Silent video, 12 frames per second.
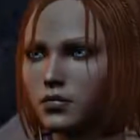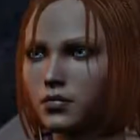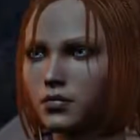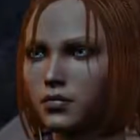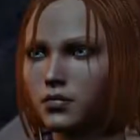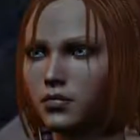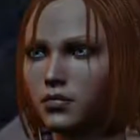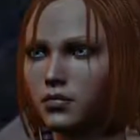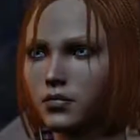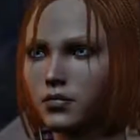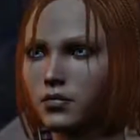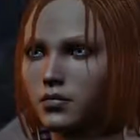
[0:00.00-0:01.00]

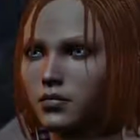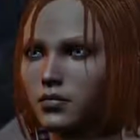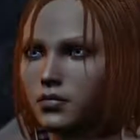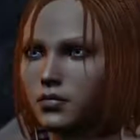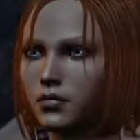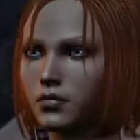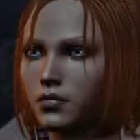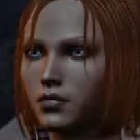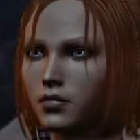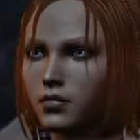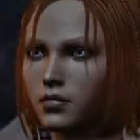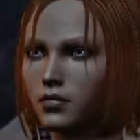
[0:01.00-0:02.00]

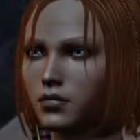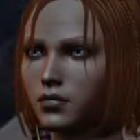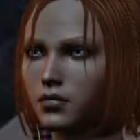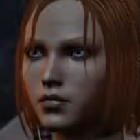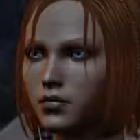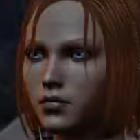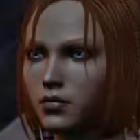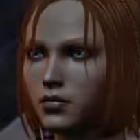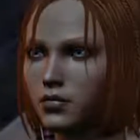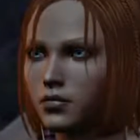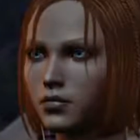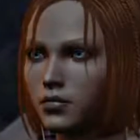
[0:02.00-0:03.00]

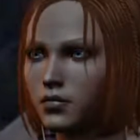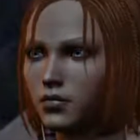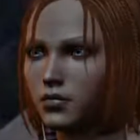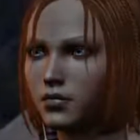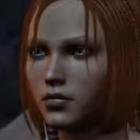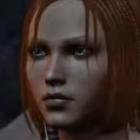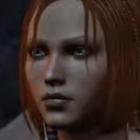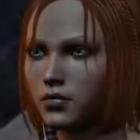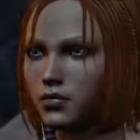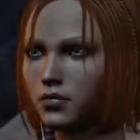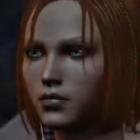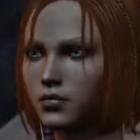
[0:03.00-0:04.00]

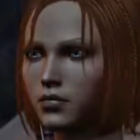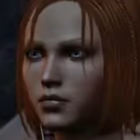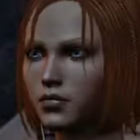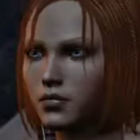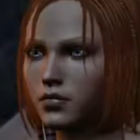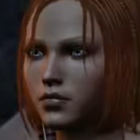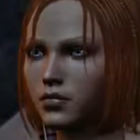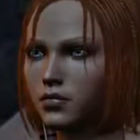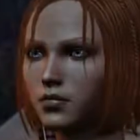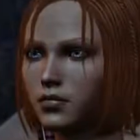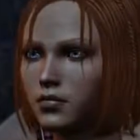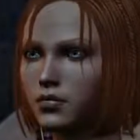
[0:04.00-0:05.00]

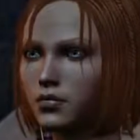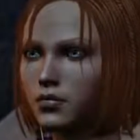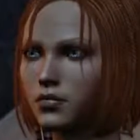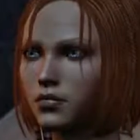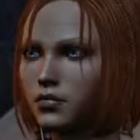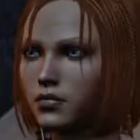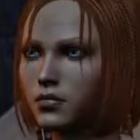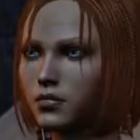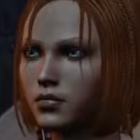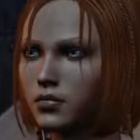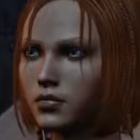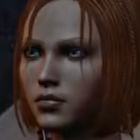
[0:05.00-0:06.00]

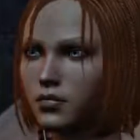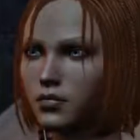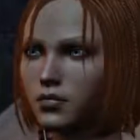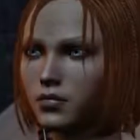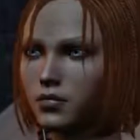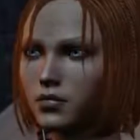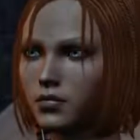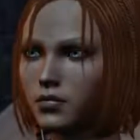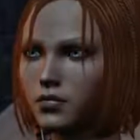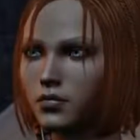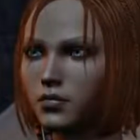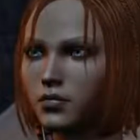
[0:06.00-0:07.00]
(no one is talking)